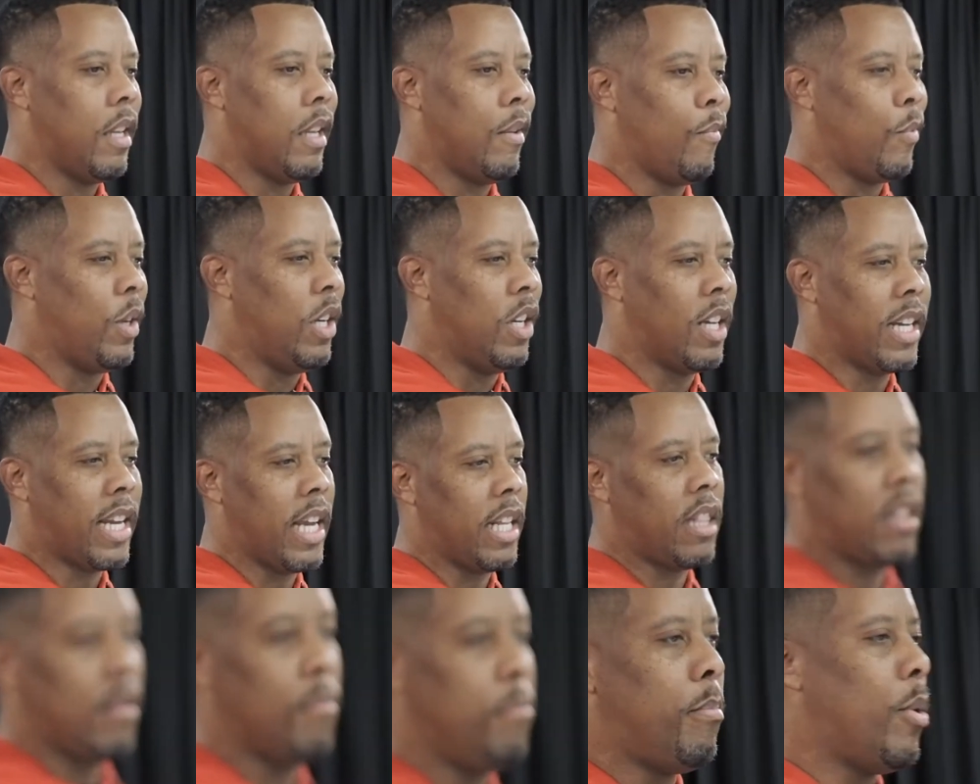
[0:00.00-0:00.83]
we look
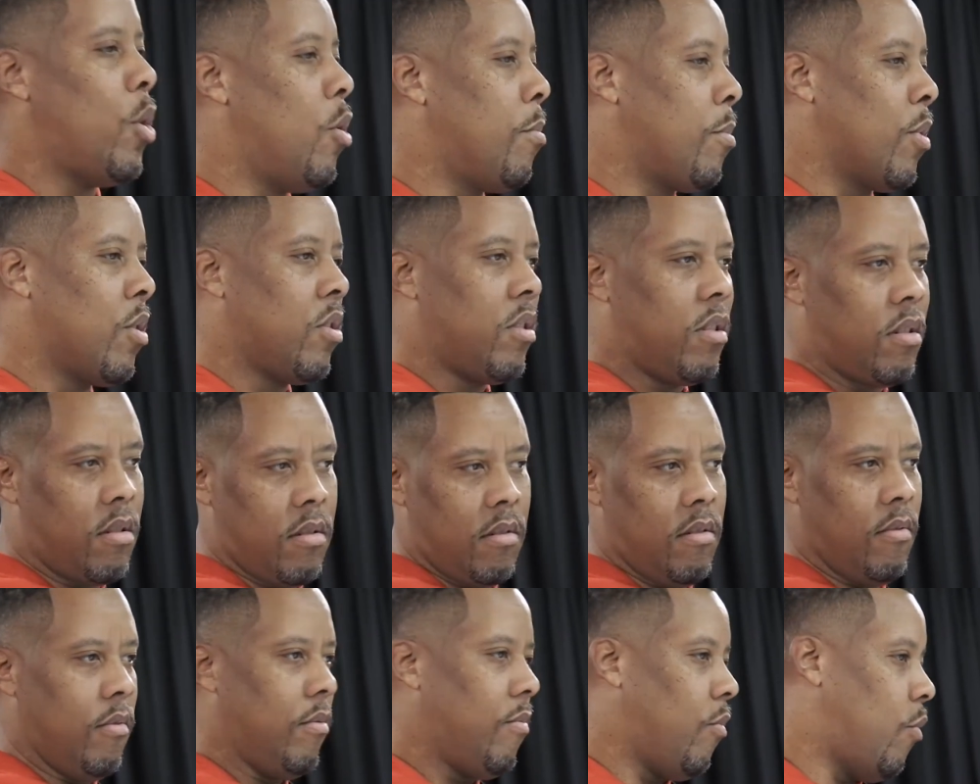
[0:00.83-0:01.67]
at the boomers,
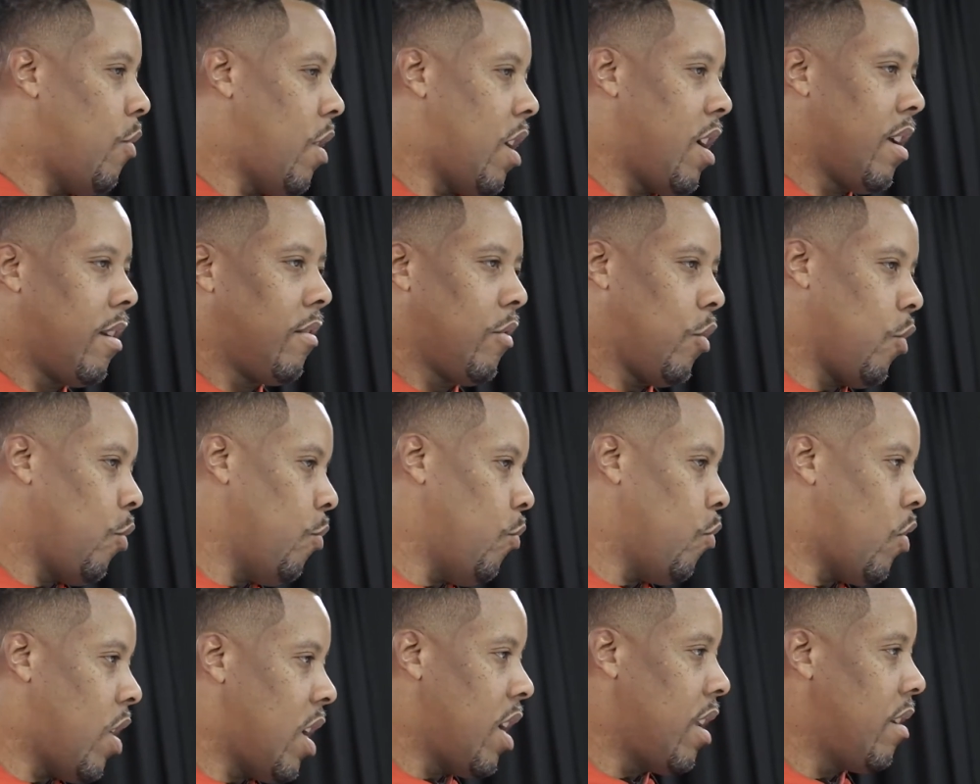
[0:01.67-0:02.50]
one, group
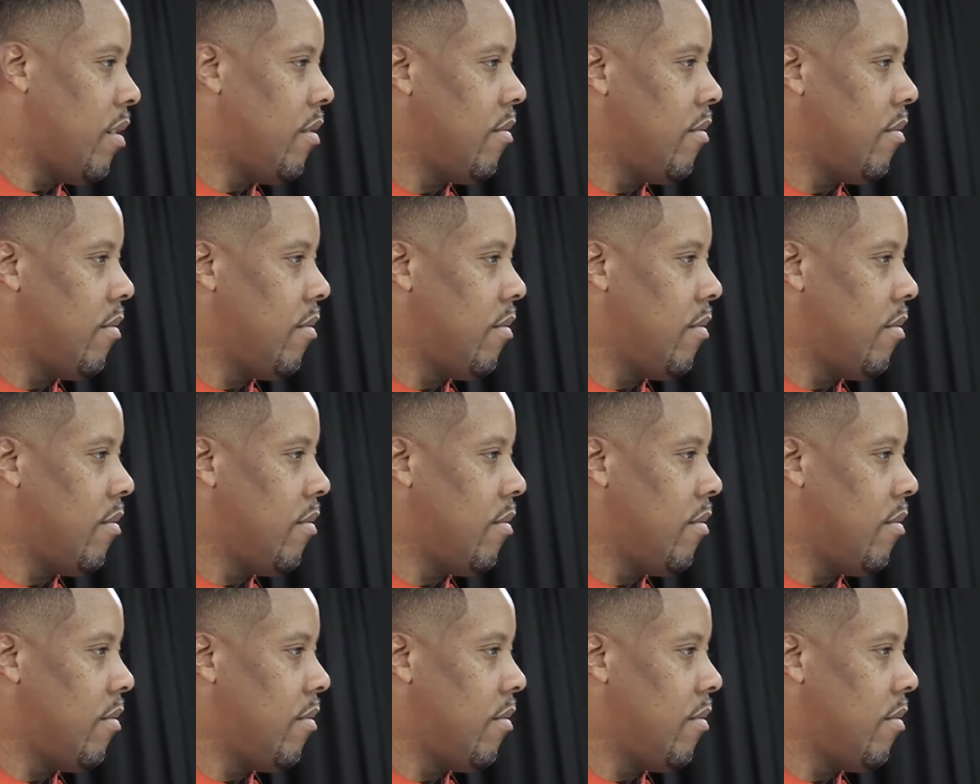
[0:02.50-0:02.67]
one,